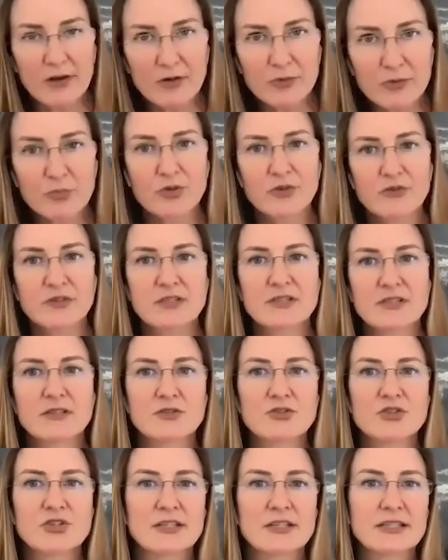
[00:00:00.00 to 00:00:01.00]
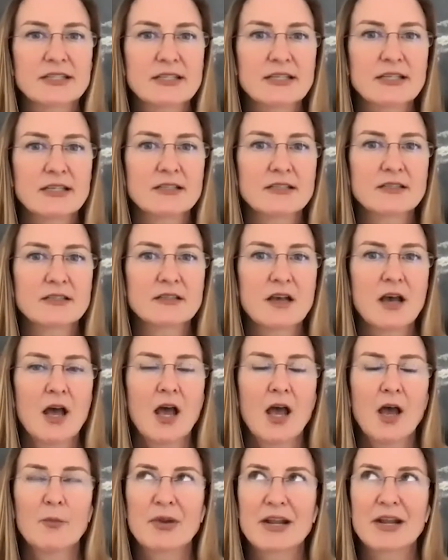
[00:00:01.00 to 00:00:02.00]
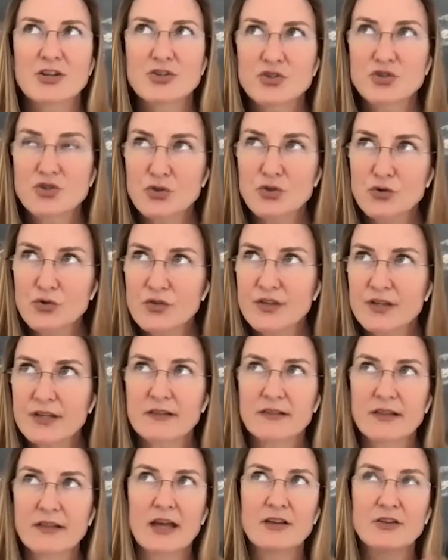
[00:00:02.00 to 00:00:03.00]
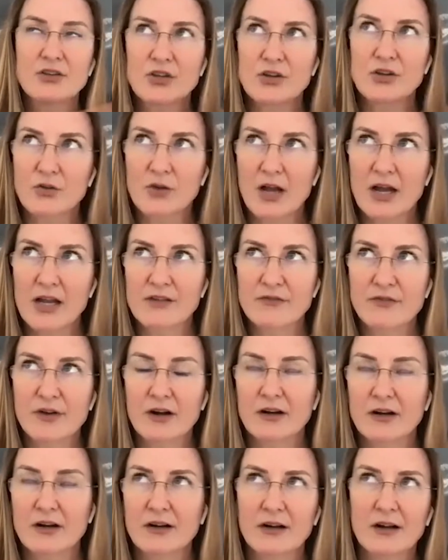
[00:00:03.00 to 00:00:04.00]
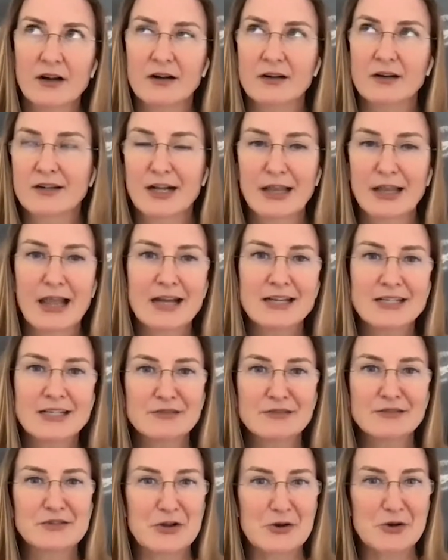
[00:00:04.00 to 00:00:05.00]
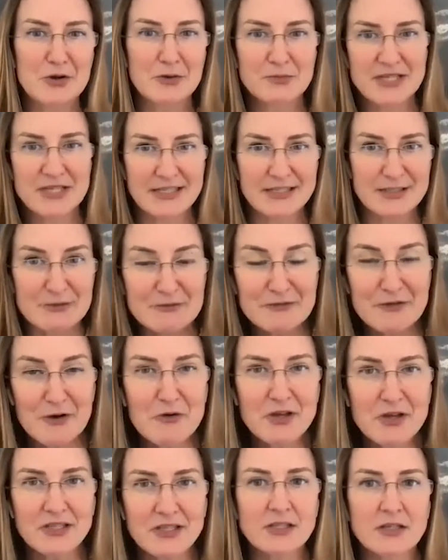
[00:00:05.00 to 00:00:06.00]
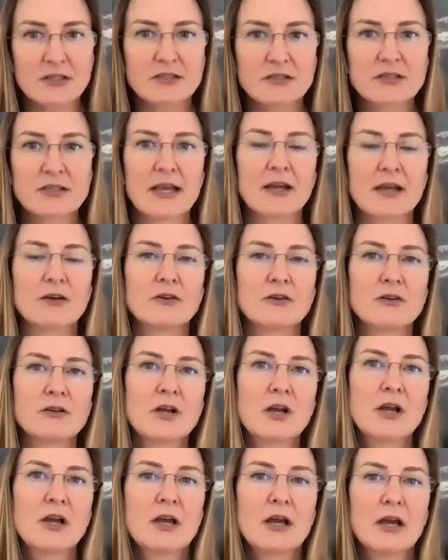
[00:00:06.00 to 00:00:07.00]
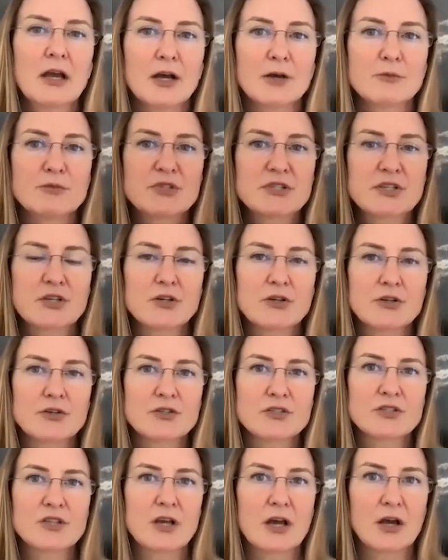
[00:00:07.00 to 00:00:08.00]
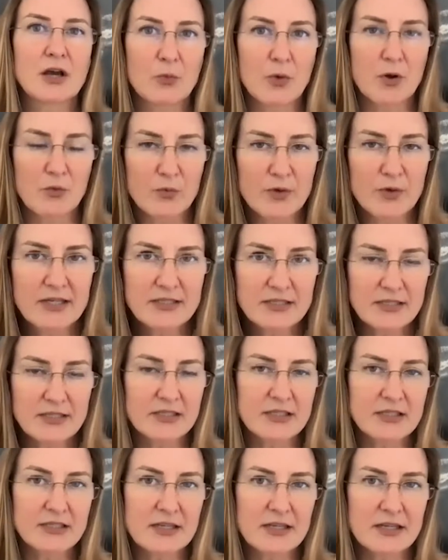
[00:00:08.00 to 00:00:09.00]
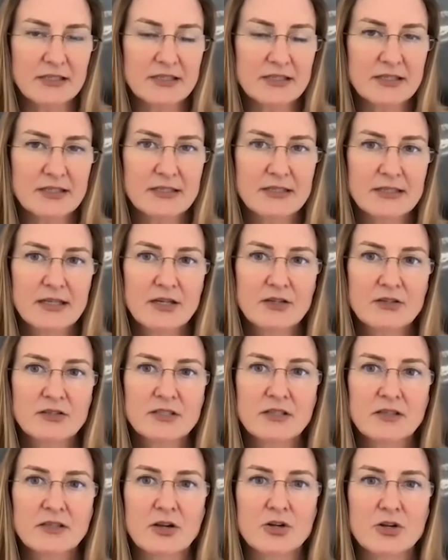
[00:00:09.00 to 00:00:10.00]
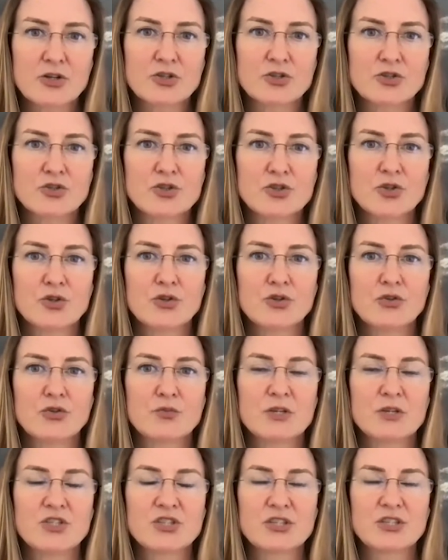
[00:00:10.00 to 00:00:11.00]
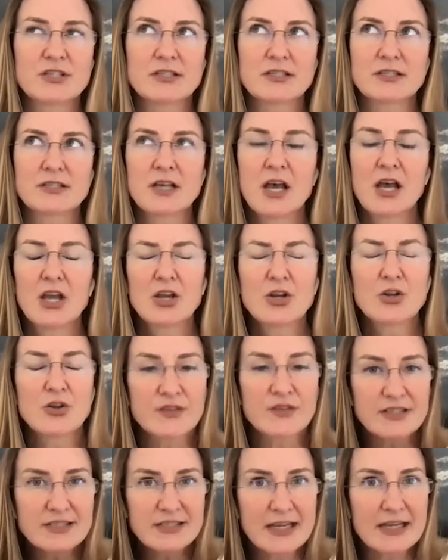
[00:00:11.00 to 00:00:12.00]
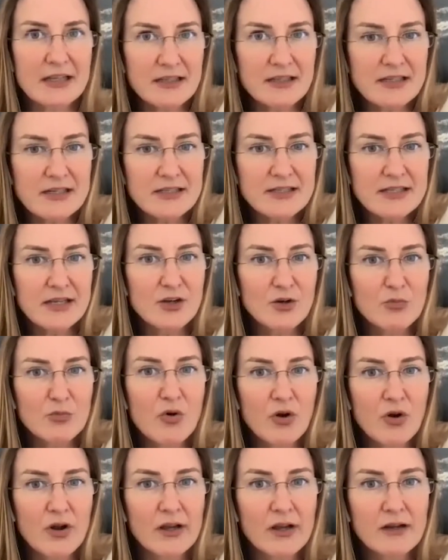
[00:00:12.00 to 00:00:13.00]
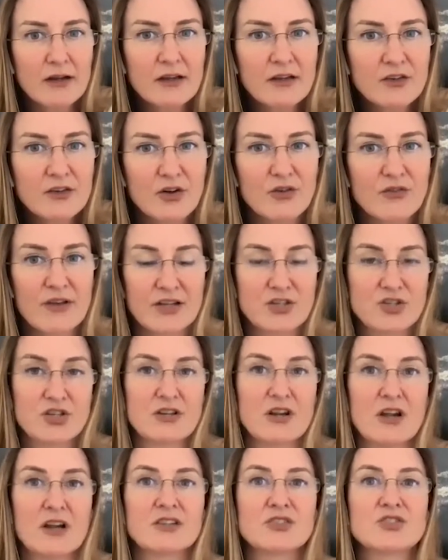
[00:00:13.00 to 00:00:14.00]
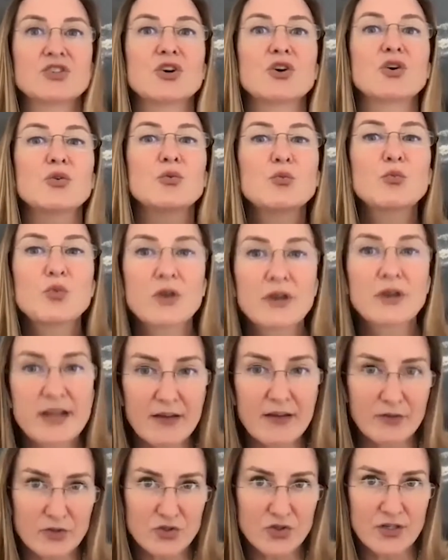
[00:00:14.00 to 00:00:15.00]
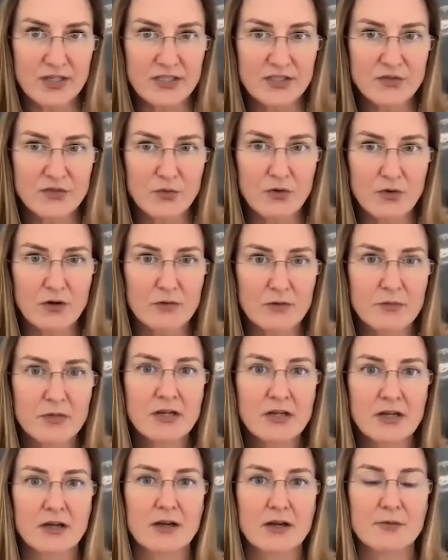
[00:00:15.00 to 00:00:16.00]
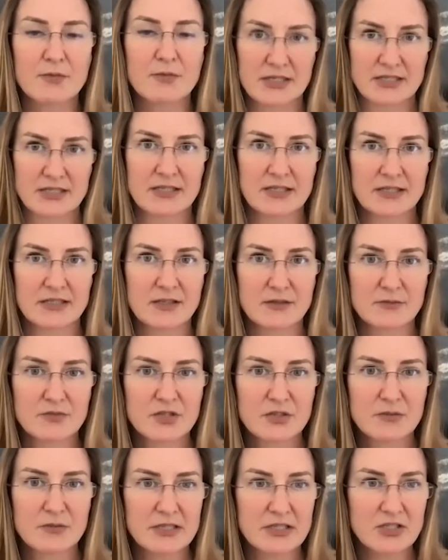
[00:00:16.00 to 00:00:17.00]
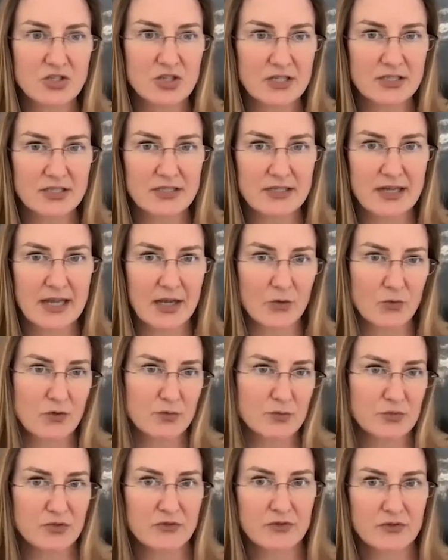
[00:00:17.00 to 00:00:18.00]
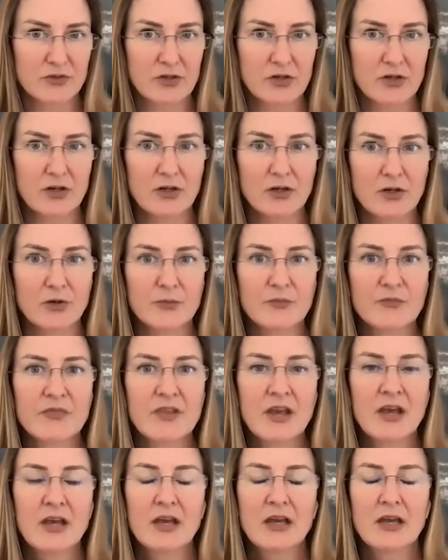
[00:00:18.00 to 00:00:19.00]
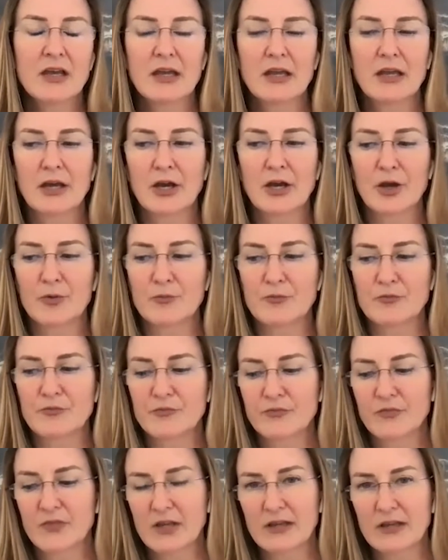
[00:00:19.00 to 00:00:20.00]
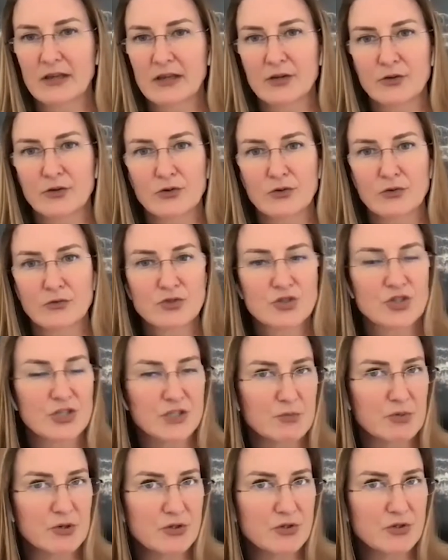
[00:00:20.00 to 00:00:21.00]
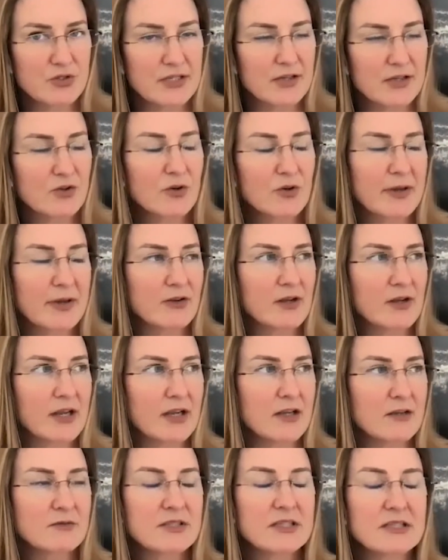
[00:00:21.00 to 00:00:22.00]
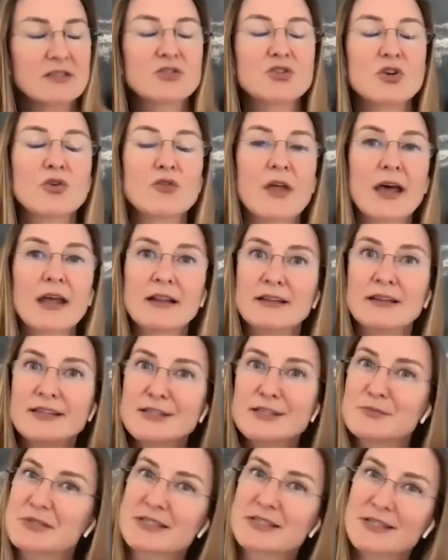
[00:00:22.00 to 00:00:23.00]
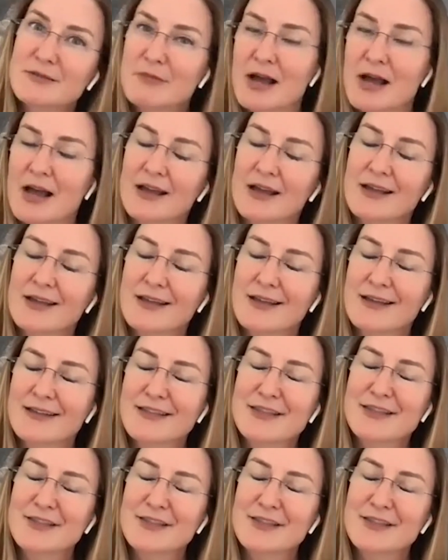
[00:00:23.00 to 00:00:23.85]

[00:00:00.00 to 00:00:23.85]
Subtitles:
where a proven solution exists. But I do think that, kind of our collective, obsessive focus on scale obscures what we see it as CCL as a larger truth, which is, that scaling a single point intervention on its own will never transform a system to be just and equitable for all. It'll just produce incremental gains. And so that leads me to my,